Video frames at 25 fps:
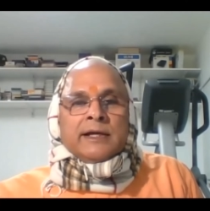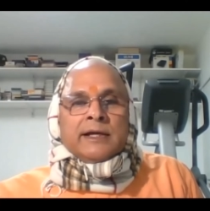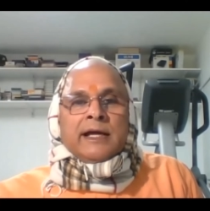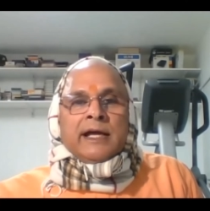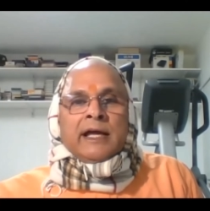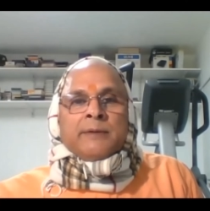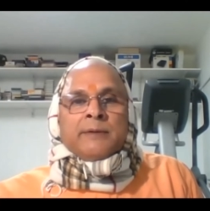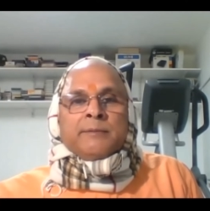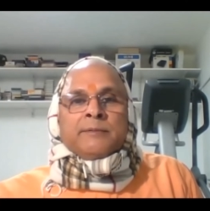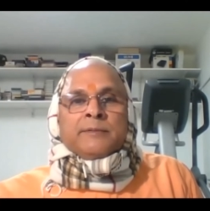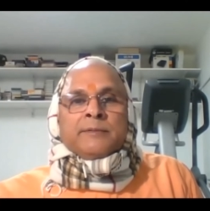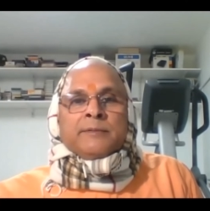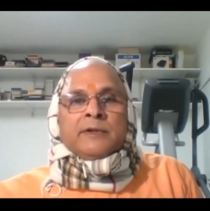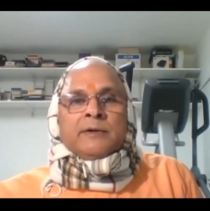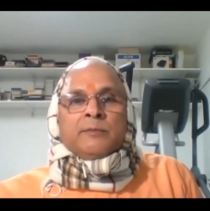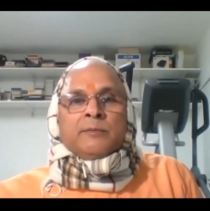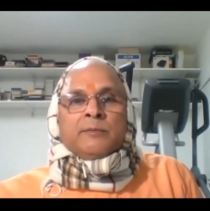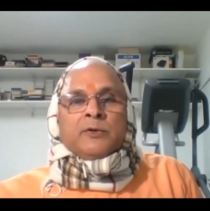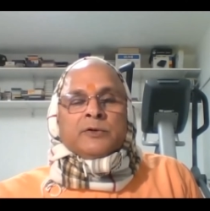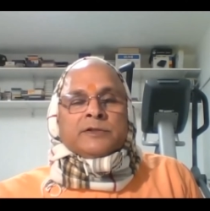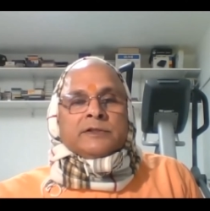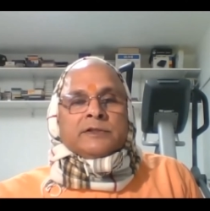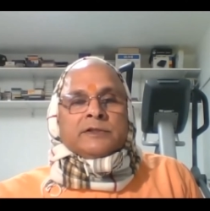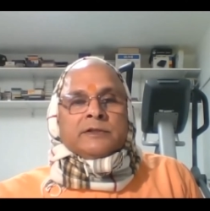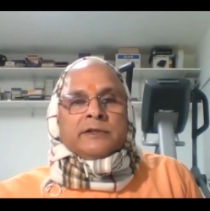I am the
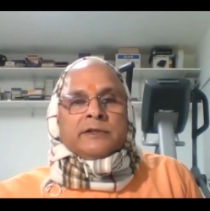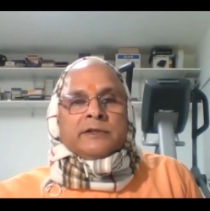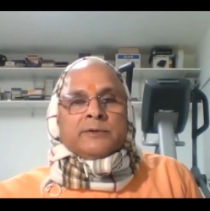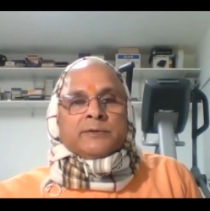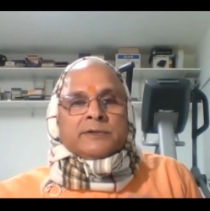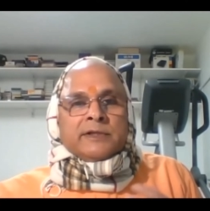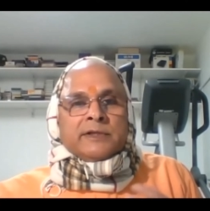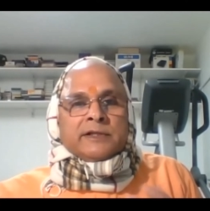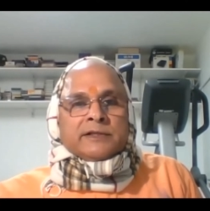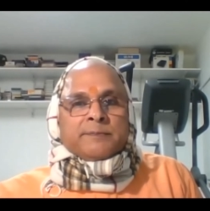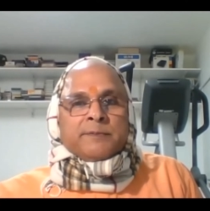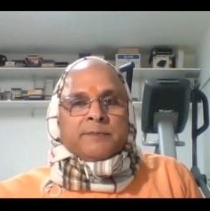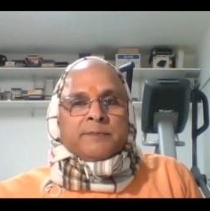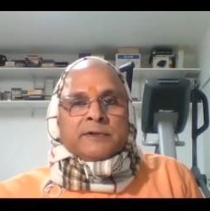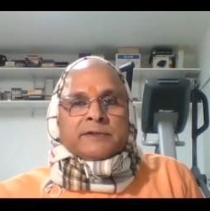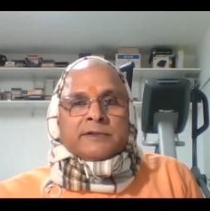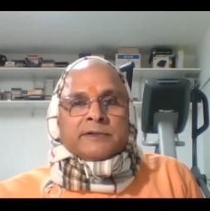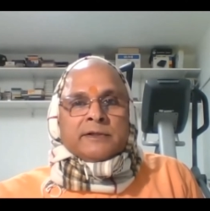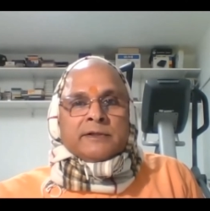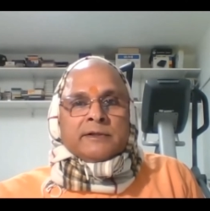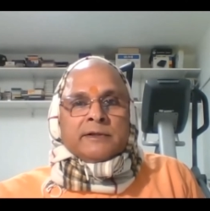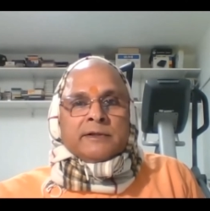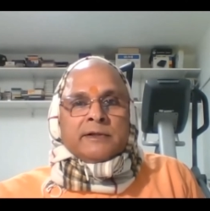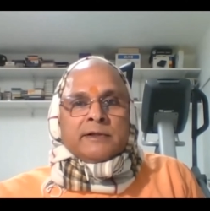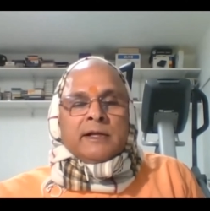most useless
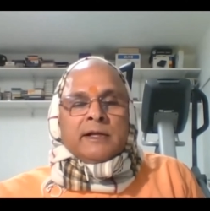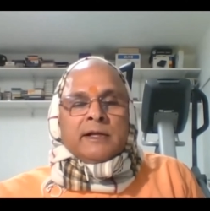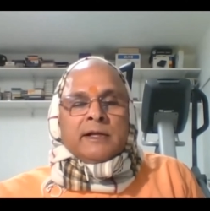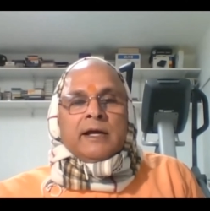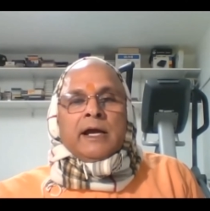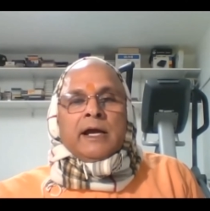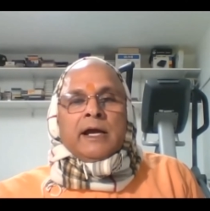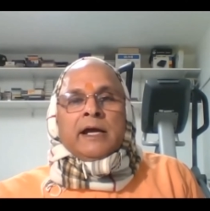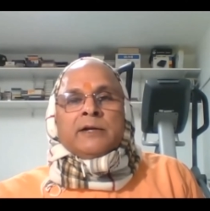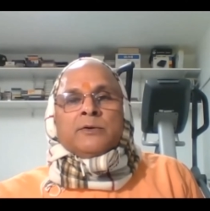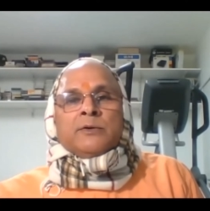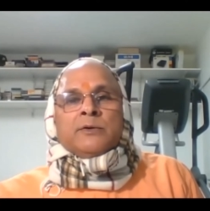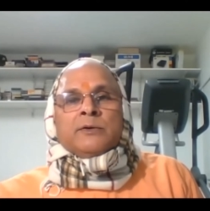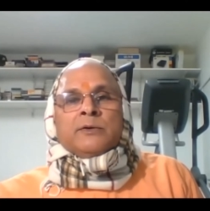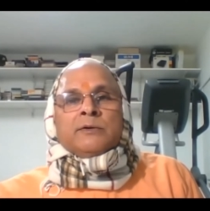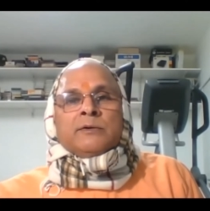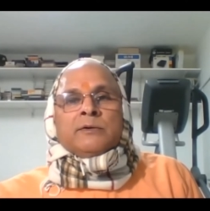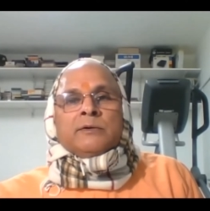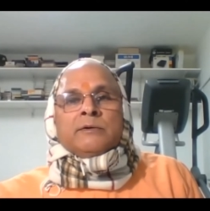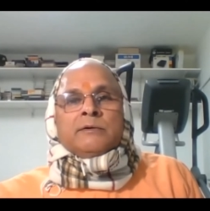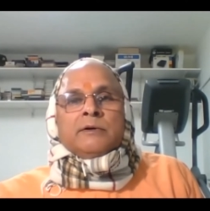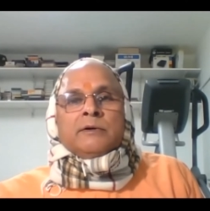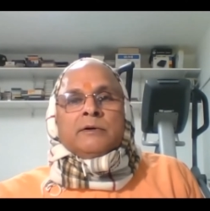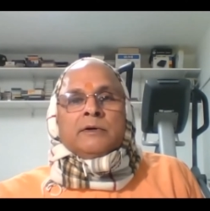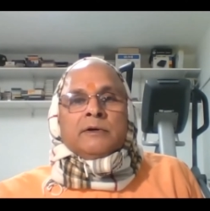person, I don't
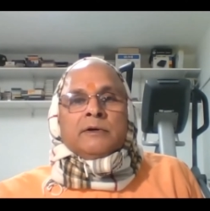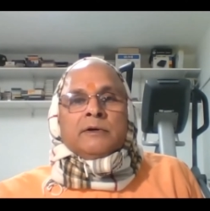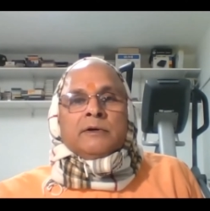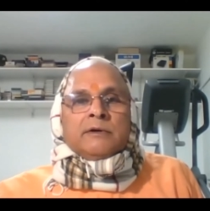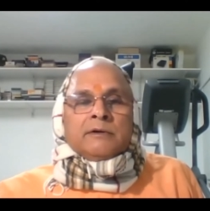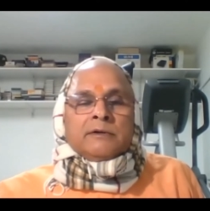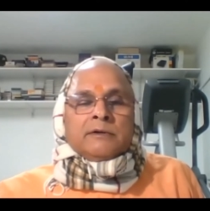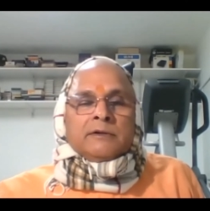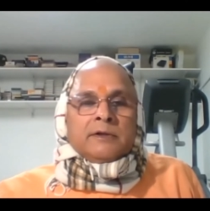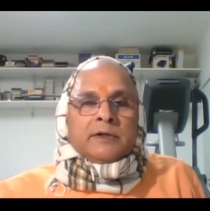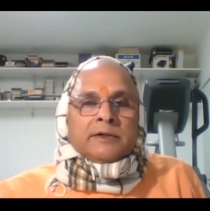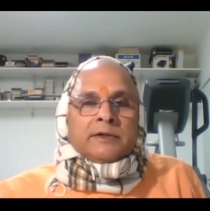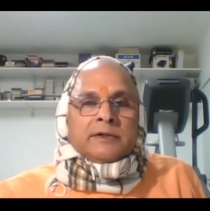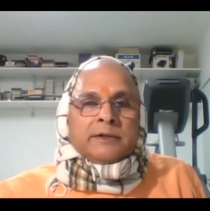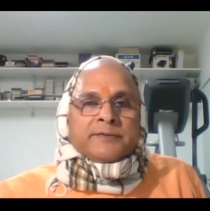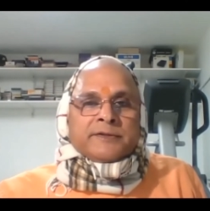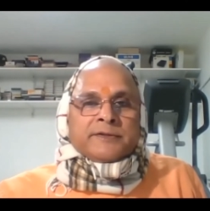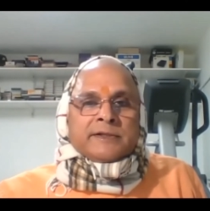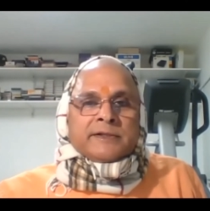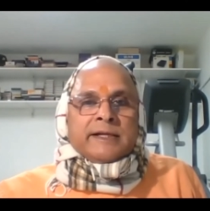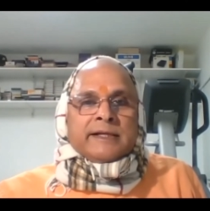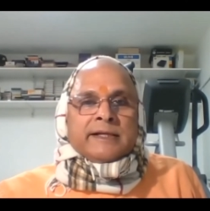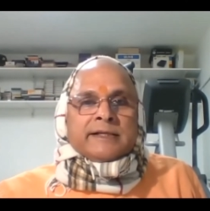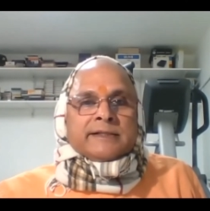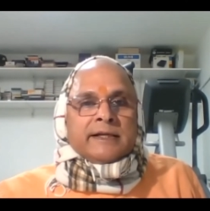know, a lot of
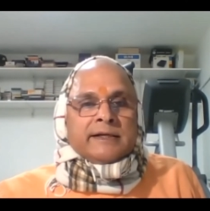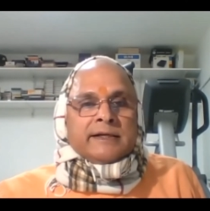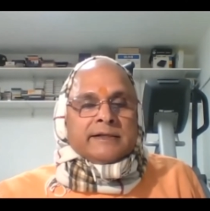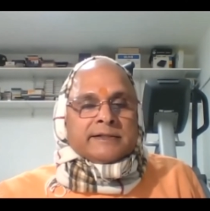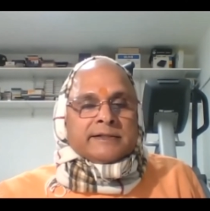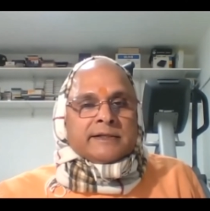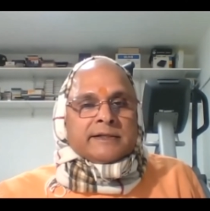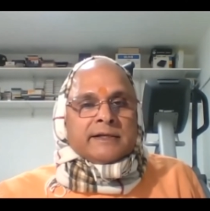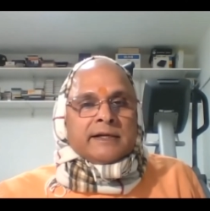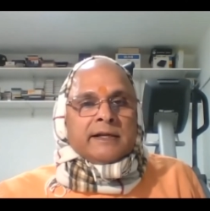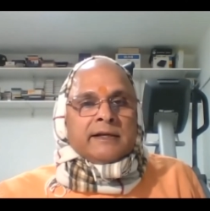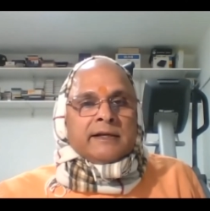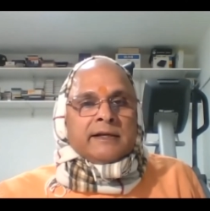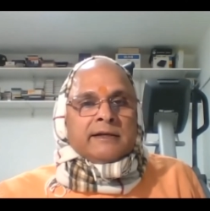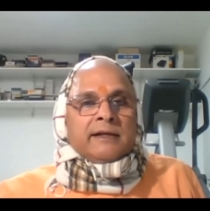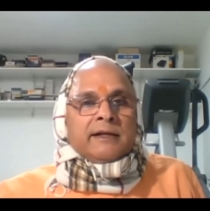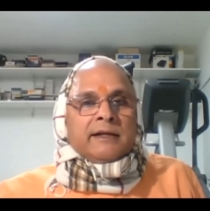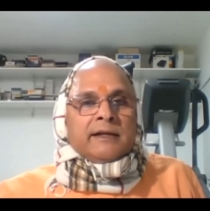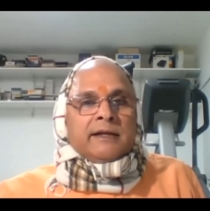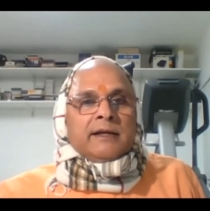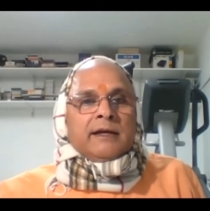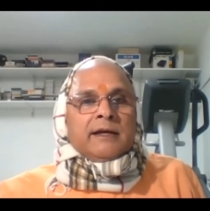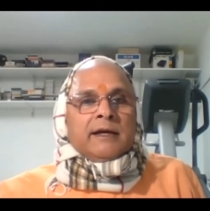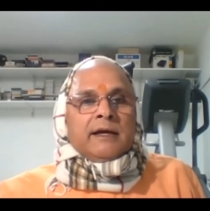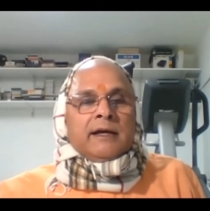stress and strain,
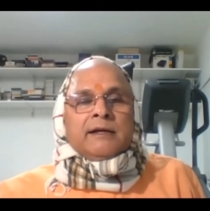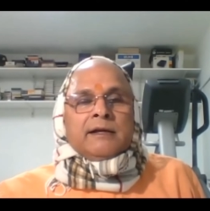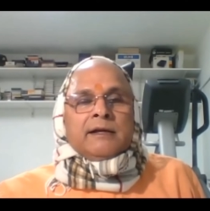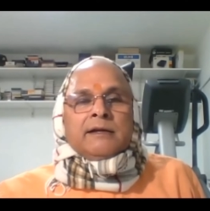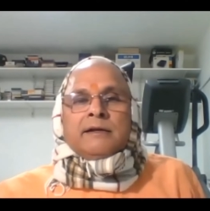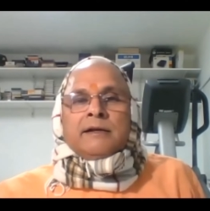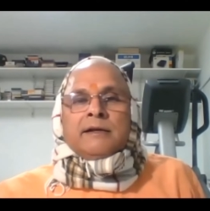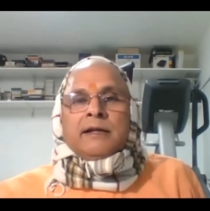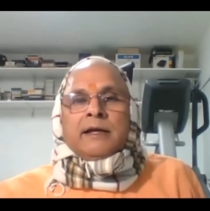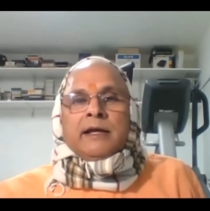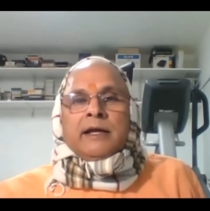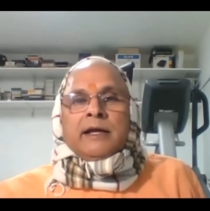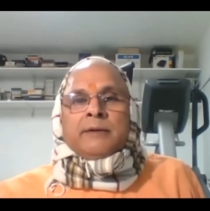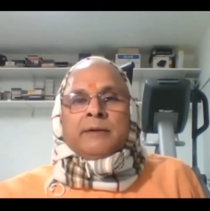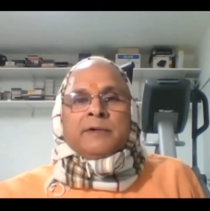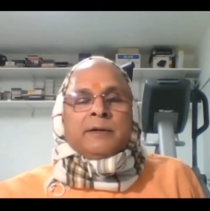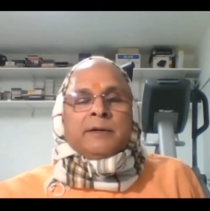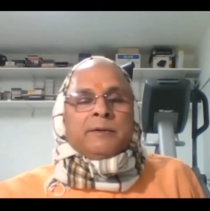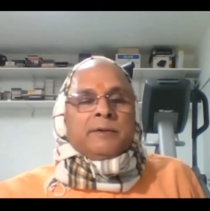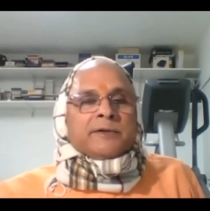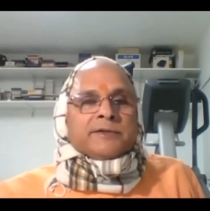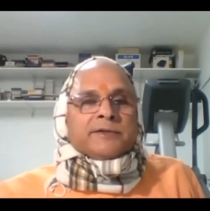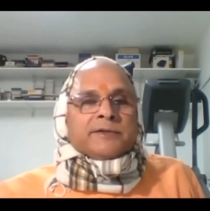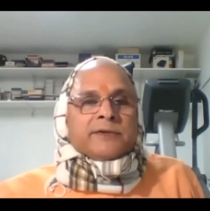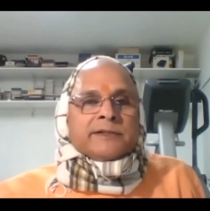and I have
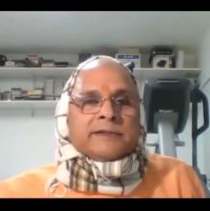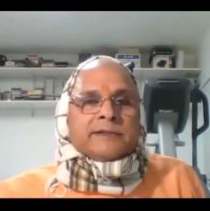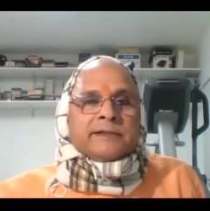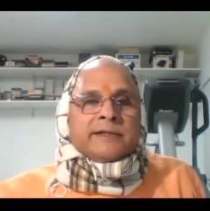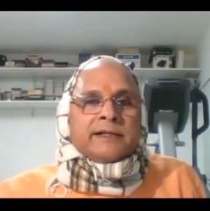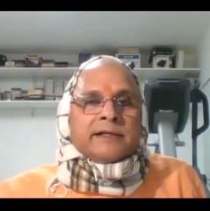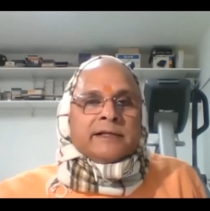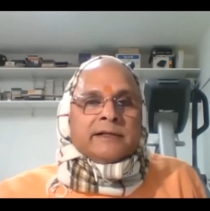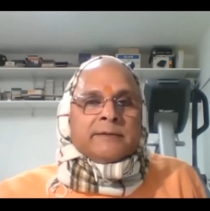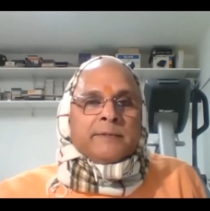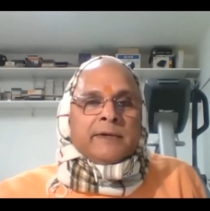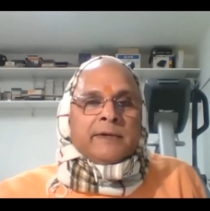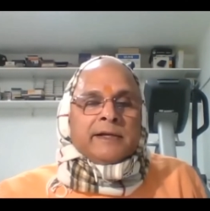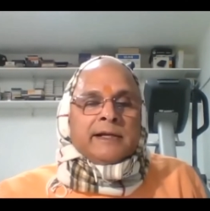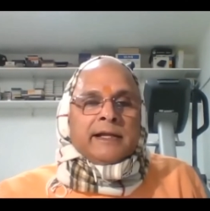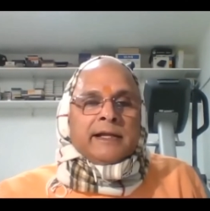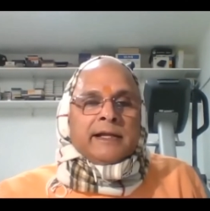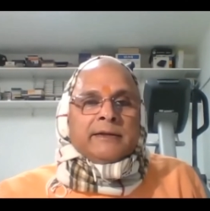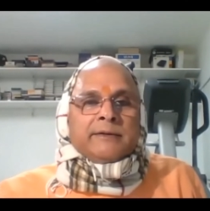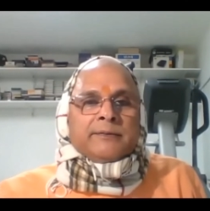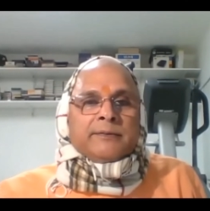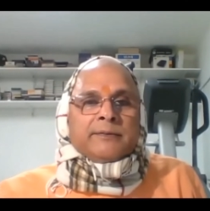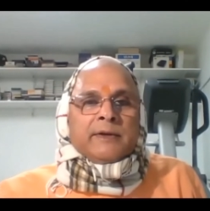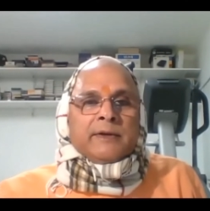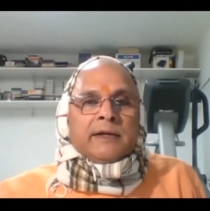never succeeded in my life.